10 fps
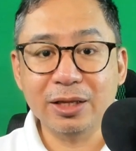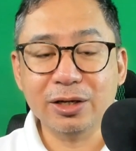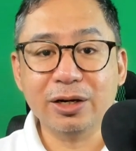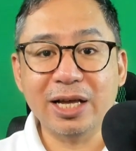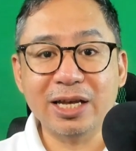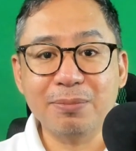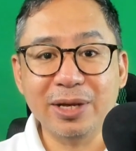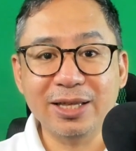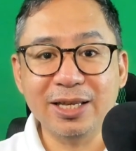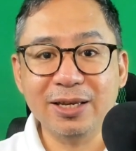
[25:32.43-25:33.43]
incur
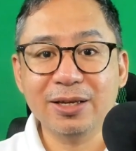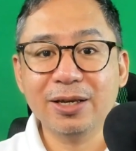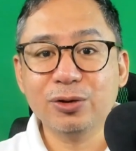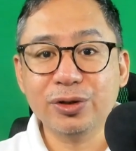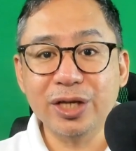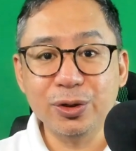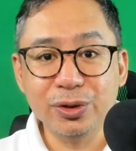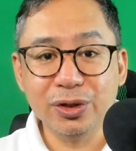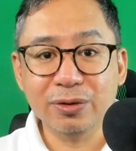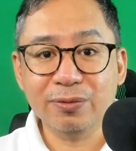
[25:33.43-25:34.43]
liability to the
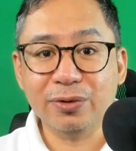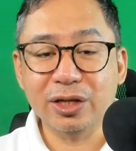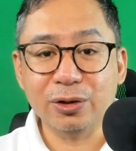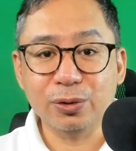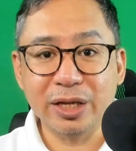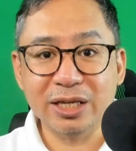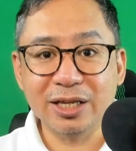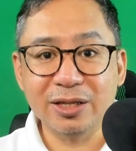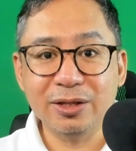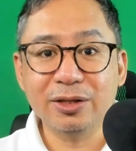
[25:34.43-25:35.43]
union for the
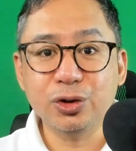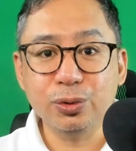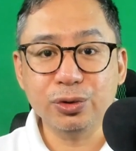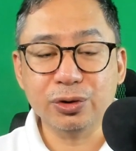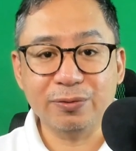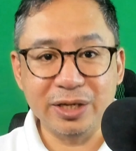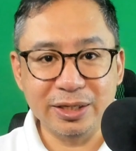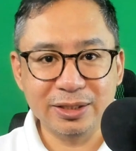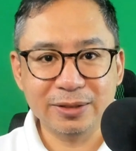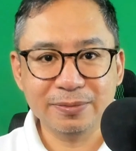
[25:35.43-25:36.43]
uncollected dues or
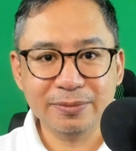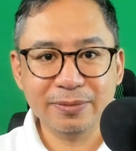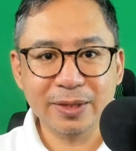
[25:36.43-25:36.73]
fees.